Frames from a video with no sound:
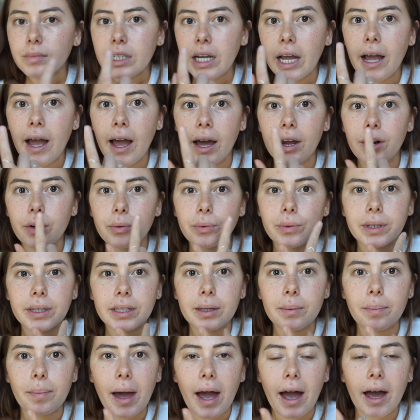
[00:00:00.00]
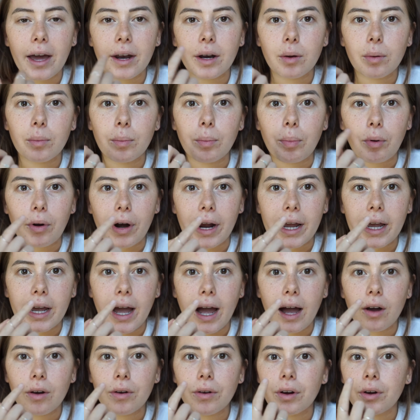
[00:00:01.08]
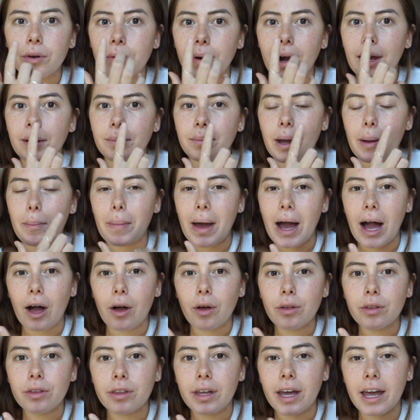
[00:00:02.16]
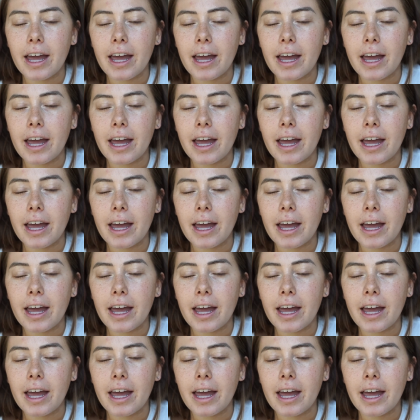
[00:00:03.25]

I had a really bad breakout around my mouth,